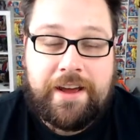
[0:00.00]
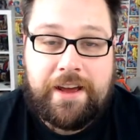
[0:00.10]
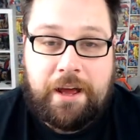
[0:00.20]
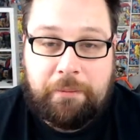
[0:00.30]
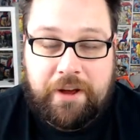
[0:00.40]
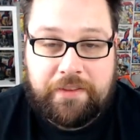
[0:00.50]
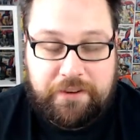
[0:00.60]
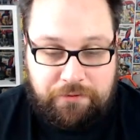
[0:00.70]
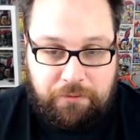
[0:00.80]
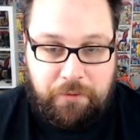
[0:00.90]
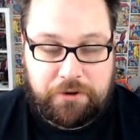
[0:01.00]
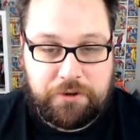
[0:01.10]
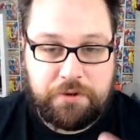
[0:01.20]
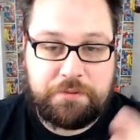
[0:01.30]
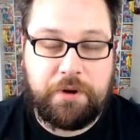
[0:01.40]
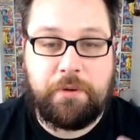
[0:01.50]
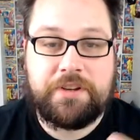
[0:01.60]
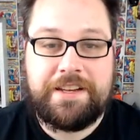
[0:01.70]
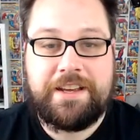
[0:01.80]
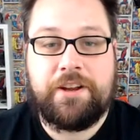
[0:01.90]
and the different modules, but I
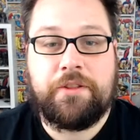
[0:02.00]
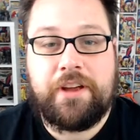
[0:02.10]
wanted to let you know